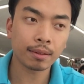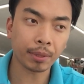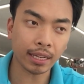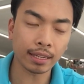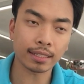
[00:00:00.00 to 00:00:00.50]

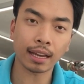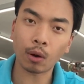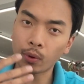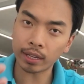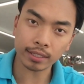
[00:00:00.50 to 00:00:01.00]
because
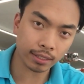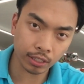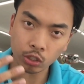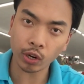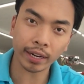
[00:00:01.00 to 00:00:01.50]
I want to
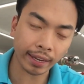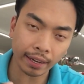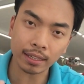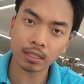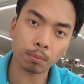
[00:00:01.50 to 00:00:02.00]
just try to
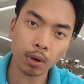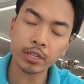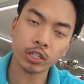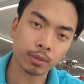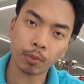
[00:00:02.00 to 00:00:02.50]
get as
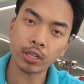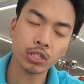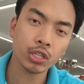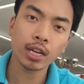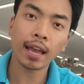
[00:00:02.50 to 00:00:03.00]
much
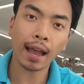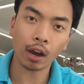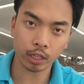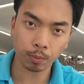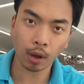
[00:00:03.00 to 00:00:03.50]

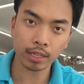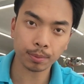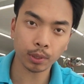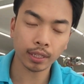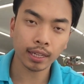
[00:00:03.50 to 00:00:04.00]
out as
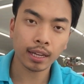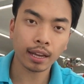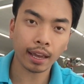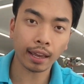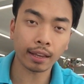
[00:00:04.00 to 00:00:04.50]
possible,
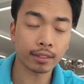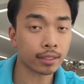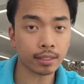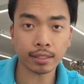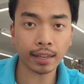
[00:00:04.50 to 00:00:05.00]
and
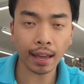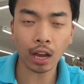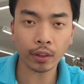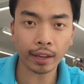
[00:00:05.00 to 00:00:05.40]
just to see how